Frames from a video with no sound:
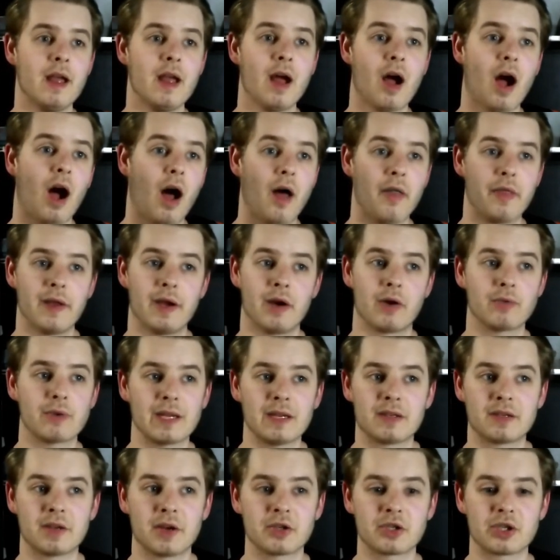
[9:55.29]
They don't get a
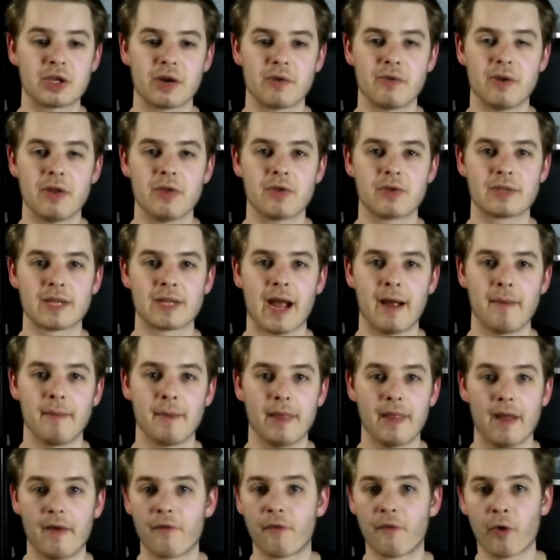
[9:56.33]
touchdown either time. And
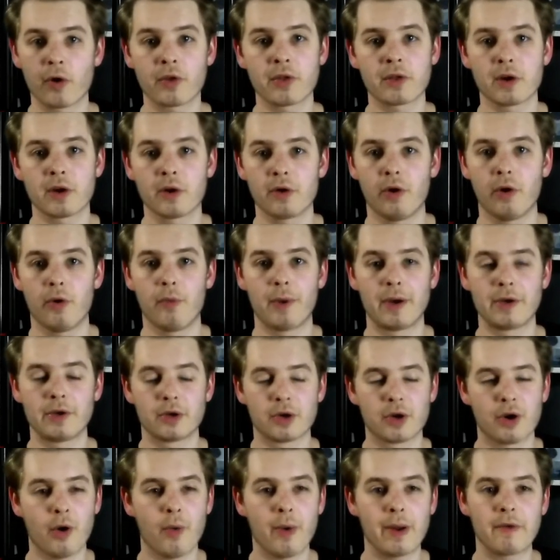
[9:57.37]
then 4th and goal, when you're
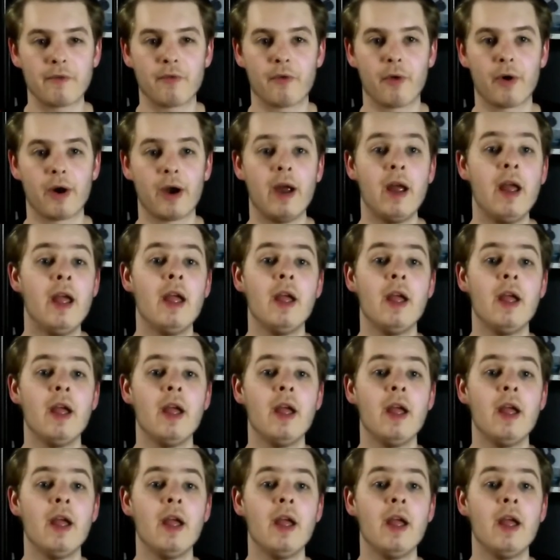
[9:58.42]
going for it,